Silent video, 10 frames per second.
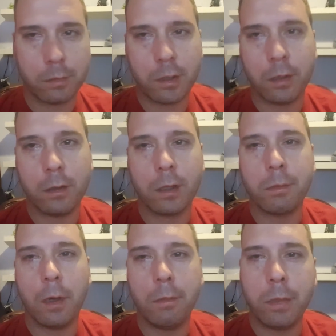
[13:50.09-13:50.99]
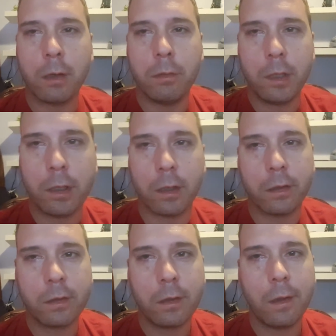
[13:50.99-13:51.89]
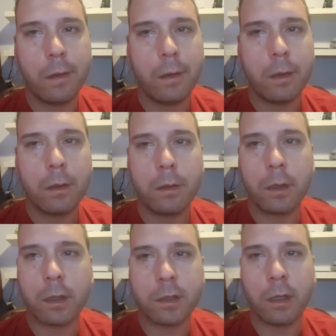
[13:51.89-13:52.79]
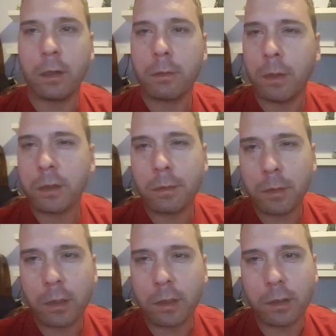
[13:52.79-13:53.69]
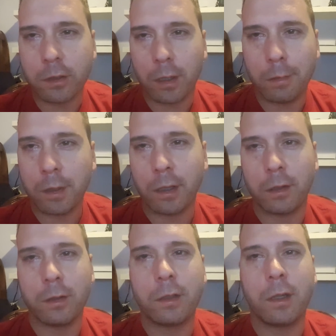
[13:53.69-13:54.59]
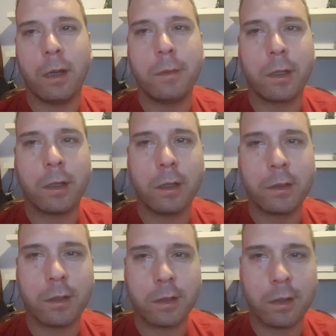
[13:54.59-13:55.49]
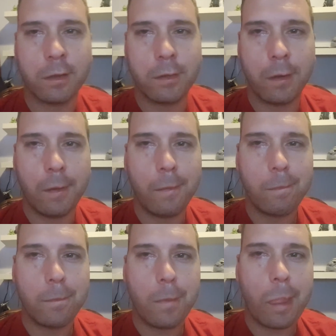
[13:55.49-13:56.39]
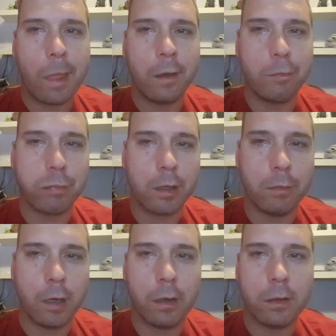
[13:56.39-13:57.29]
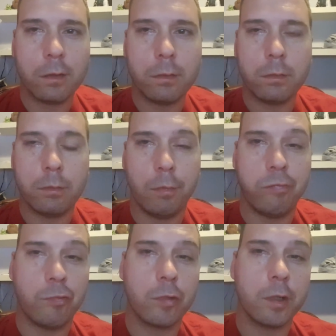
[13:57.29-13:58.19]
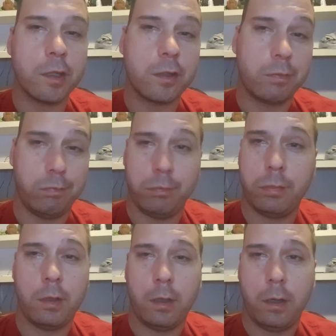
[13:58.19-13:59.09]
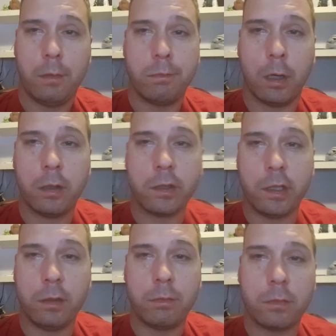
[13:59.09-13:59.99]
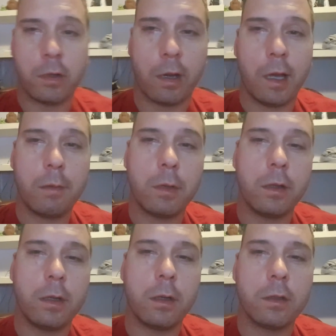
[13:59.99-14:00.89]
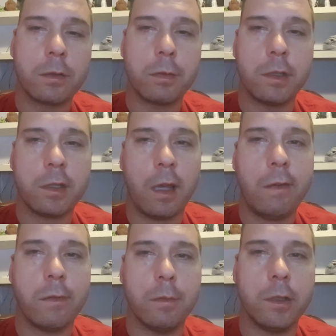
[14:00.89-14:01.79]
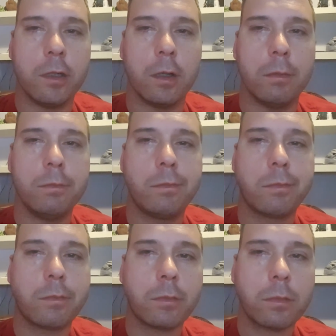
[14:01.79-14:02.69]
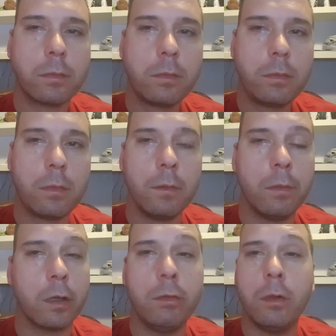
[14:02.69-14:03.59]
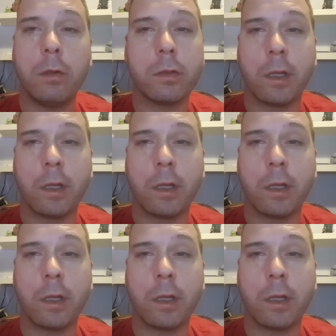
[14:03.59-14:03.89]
And like my big weakness. Like I say, otherwise I'm good at the job. I get good comment cards and stuff. I think pretty well. Before this palsy crap, I think I was pretty safe at my job. But who knows